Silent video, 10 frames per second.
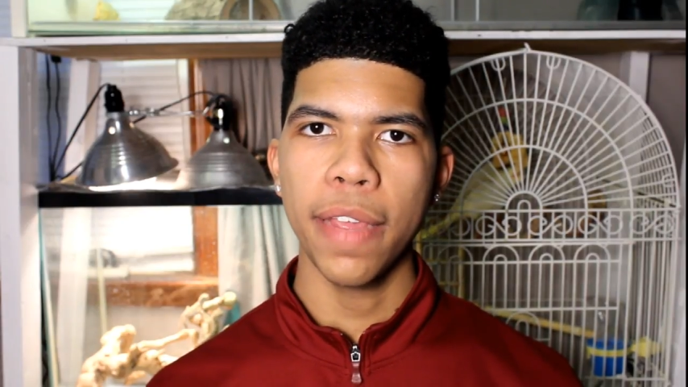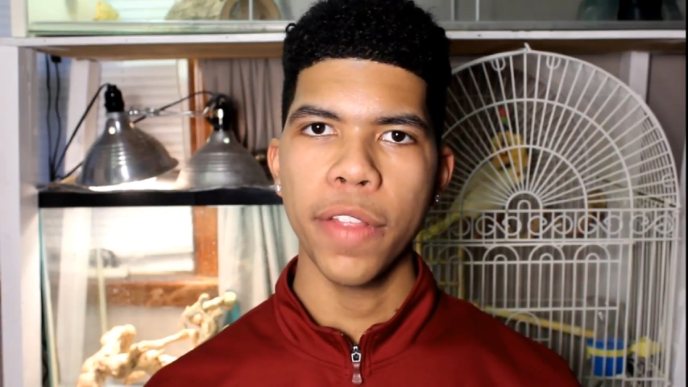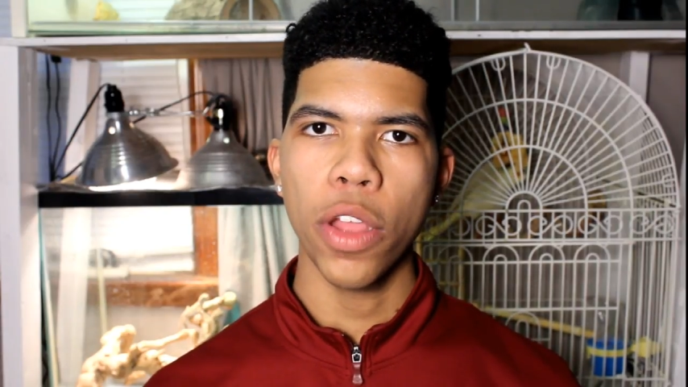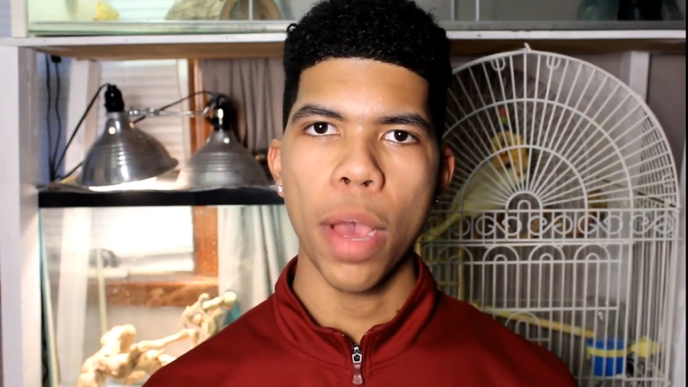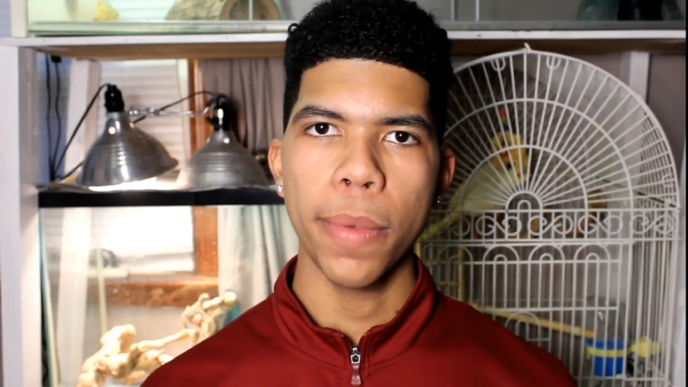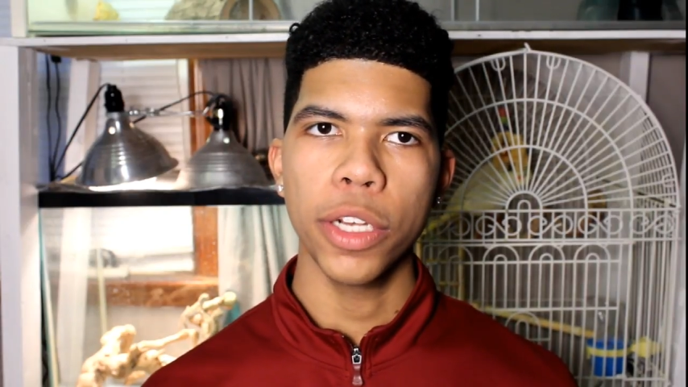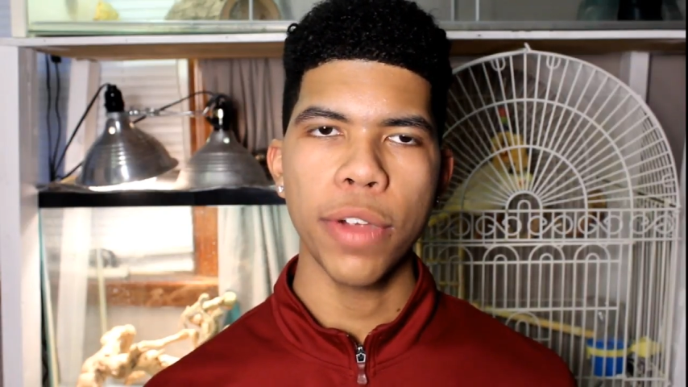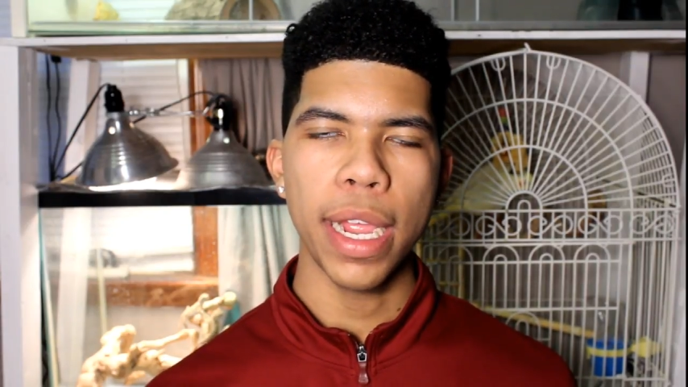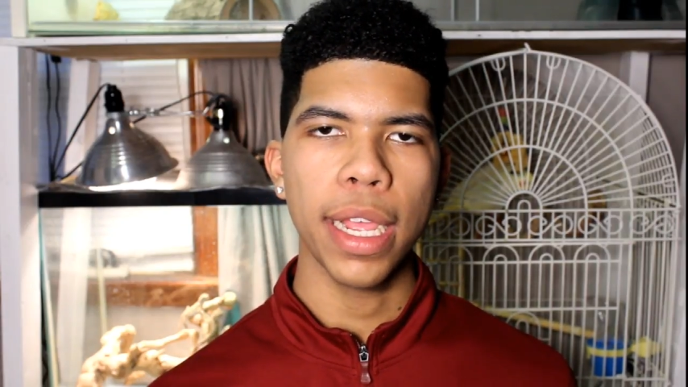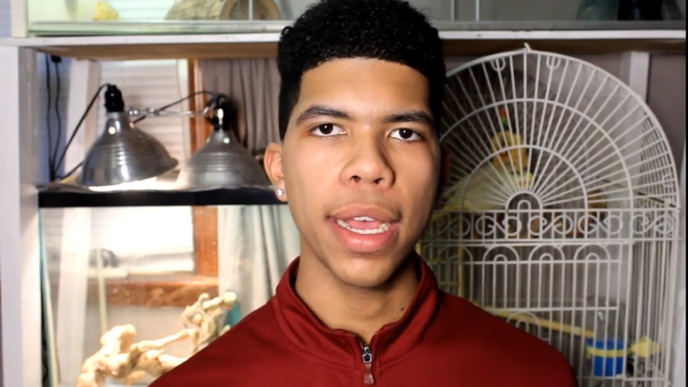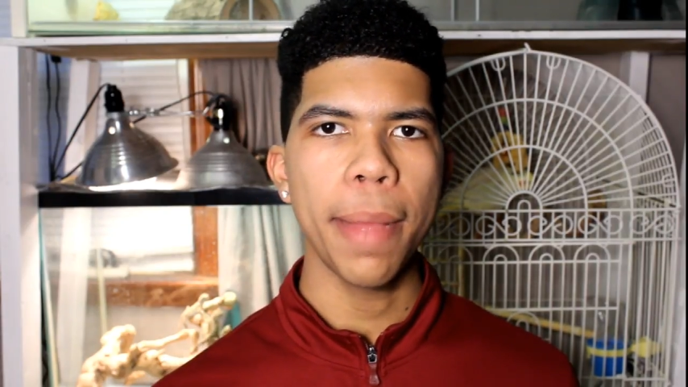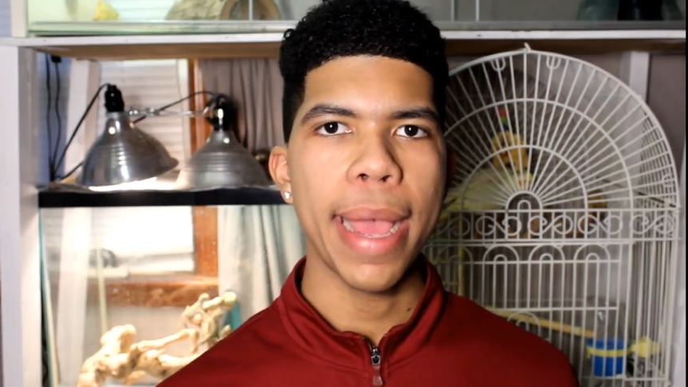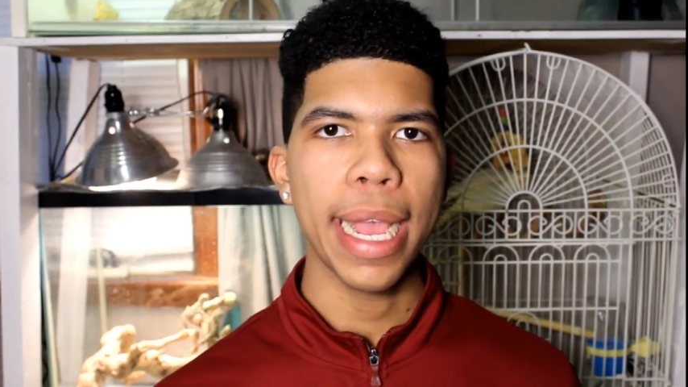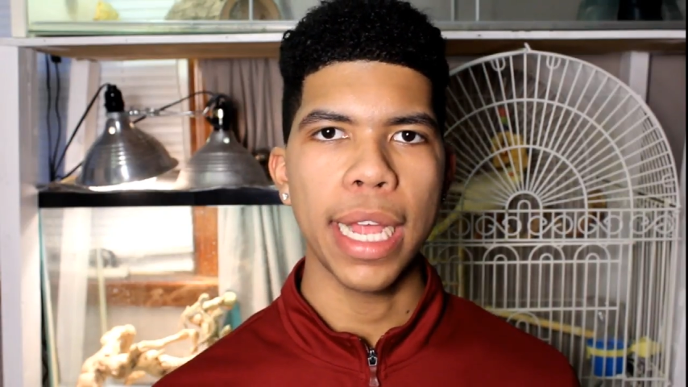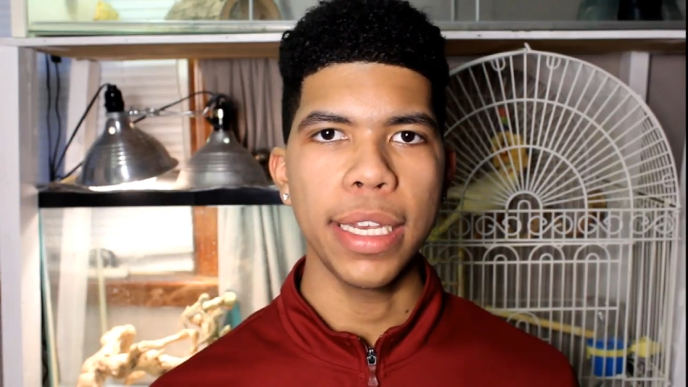even though I'm going to try and cut
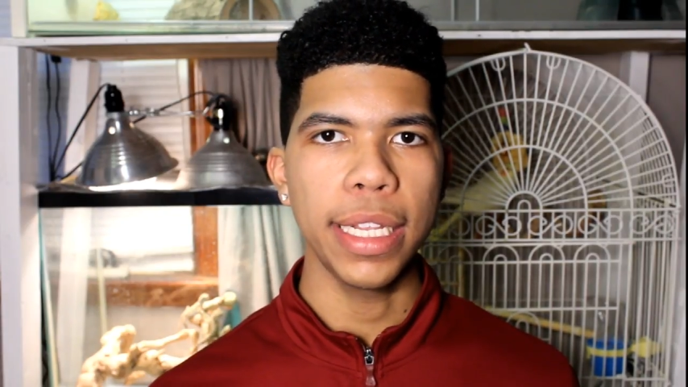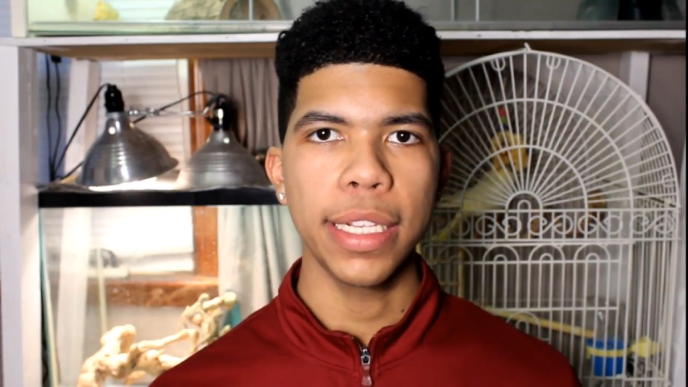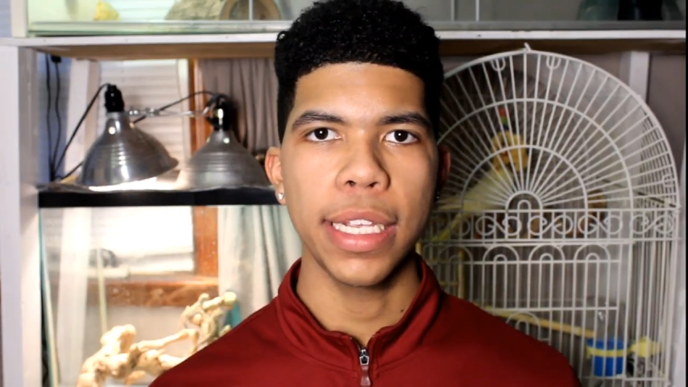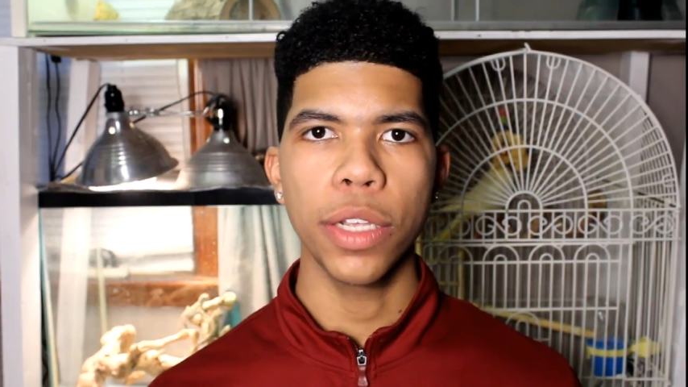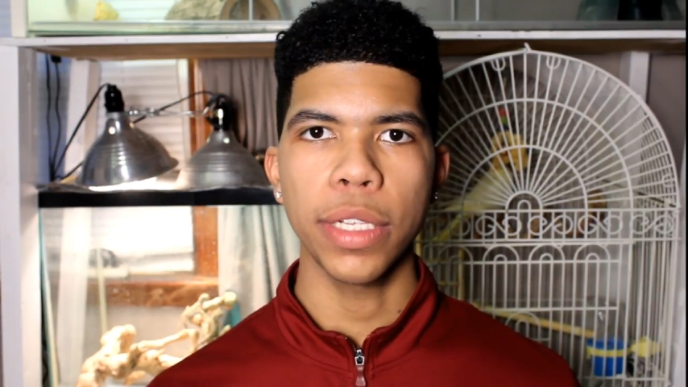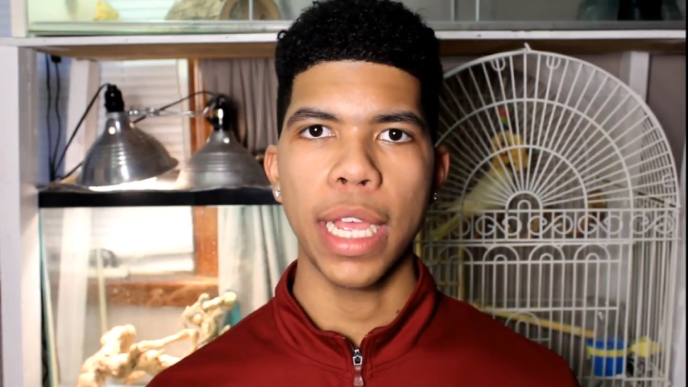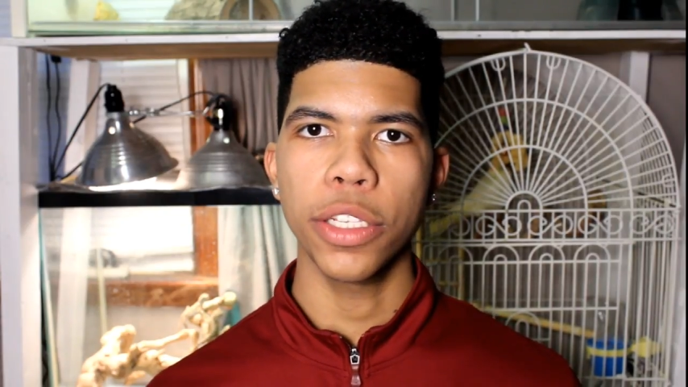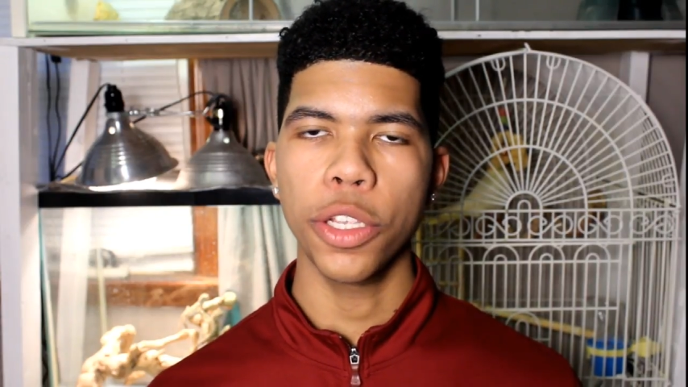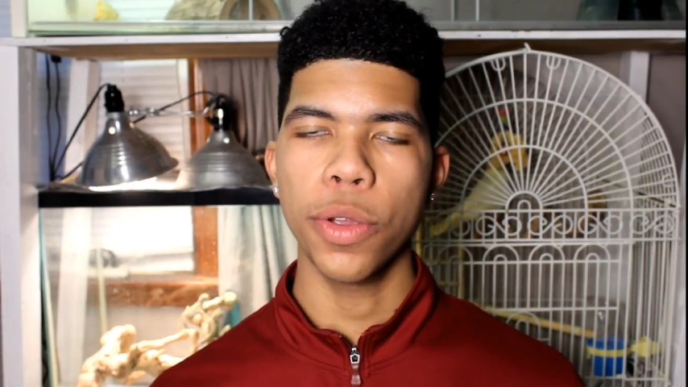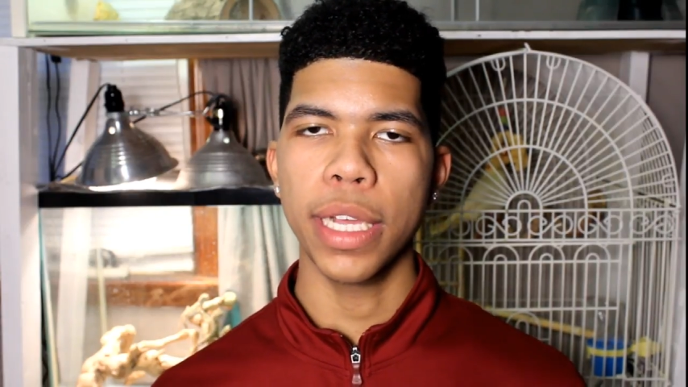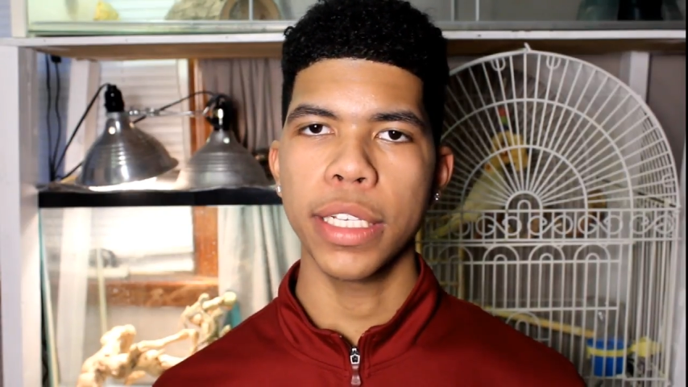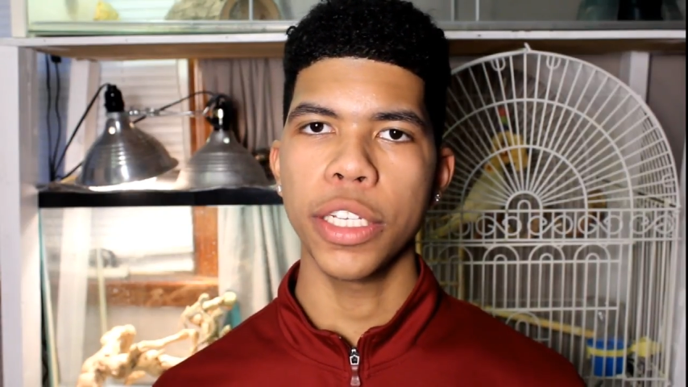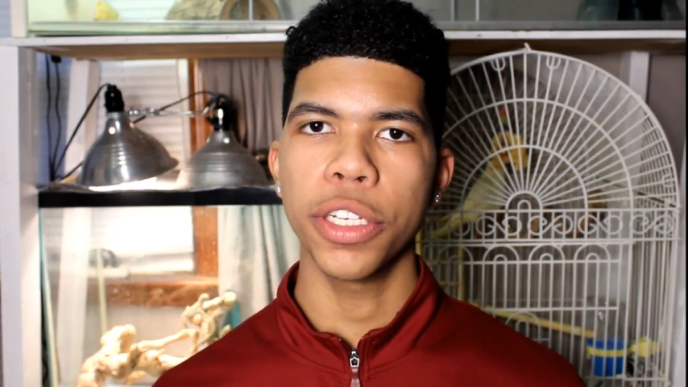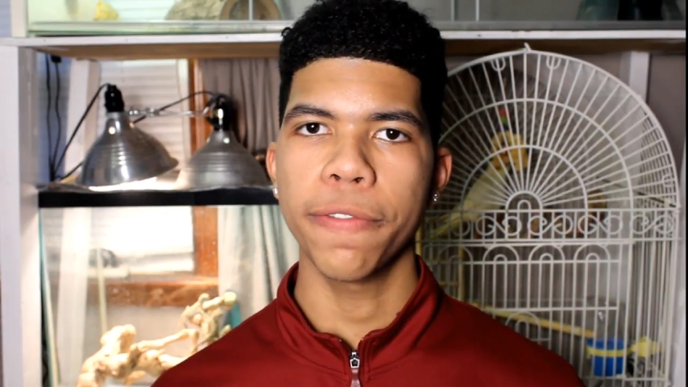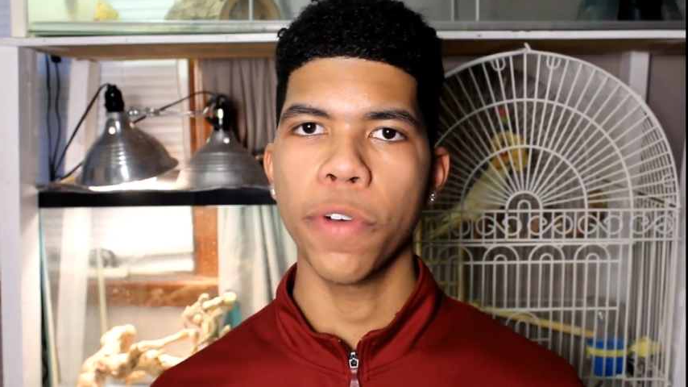back on details so you guys
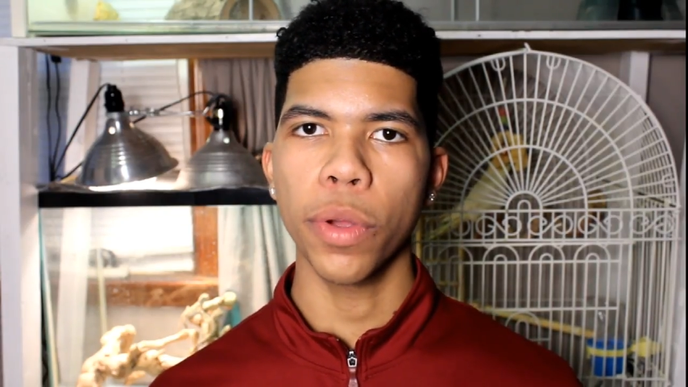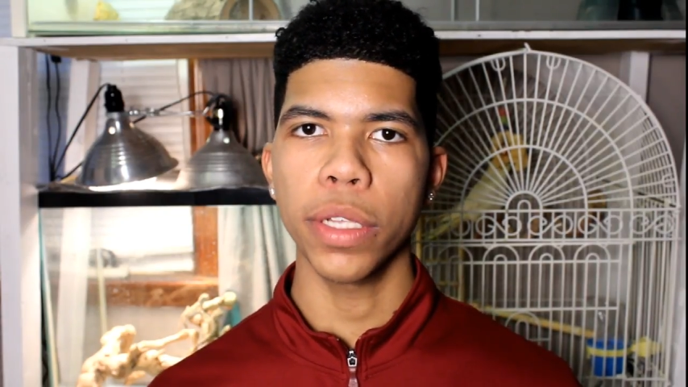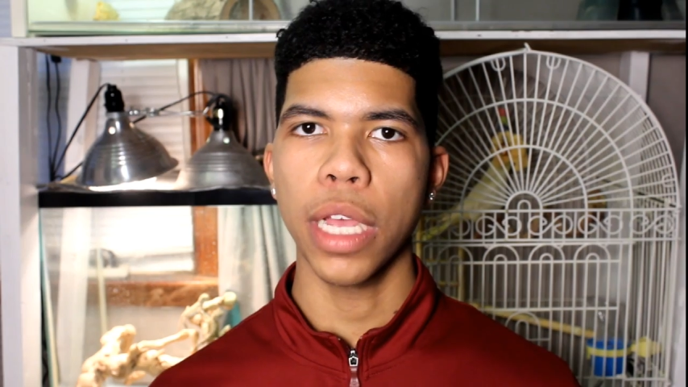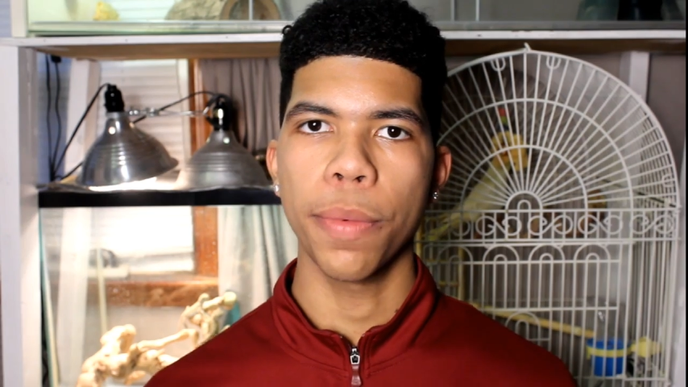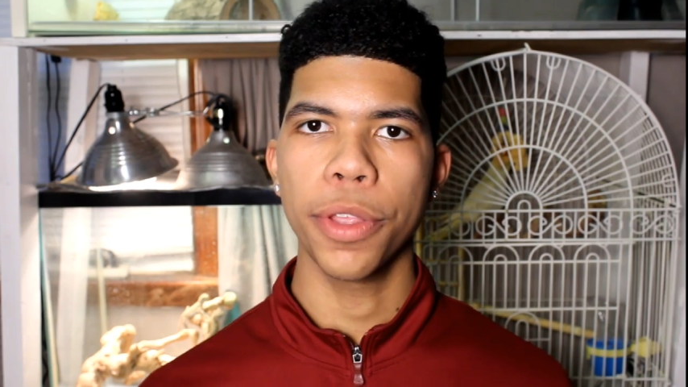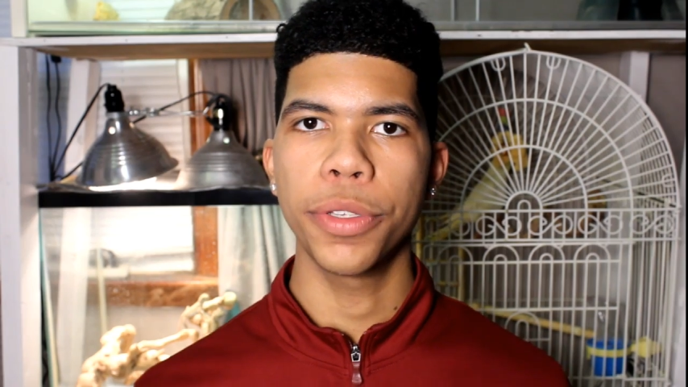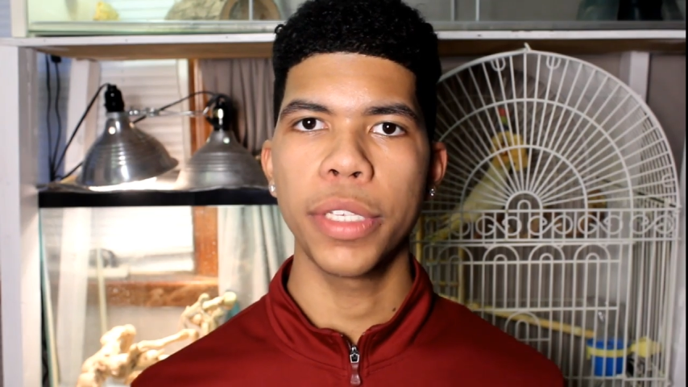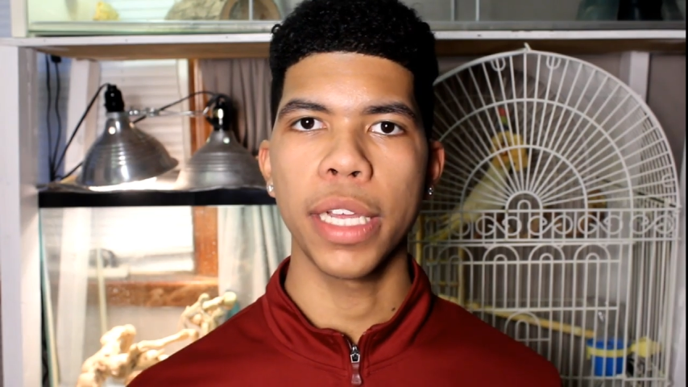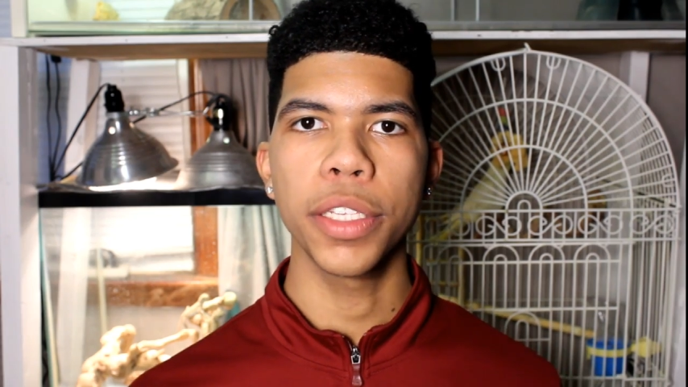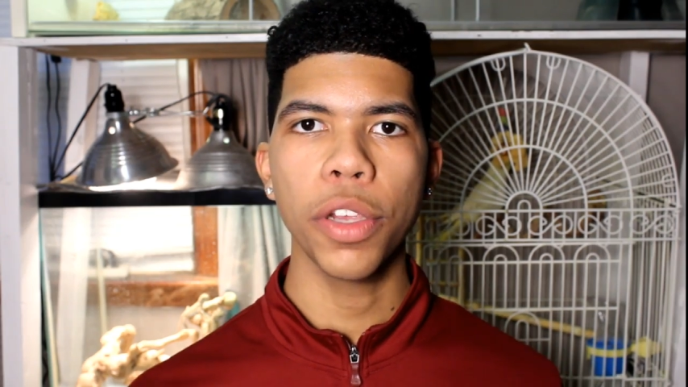can just focus on what you see on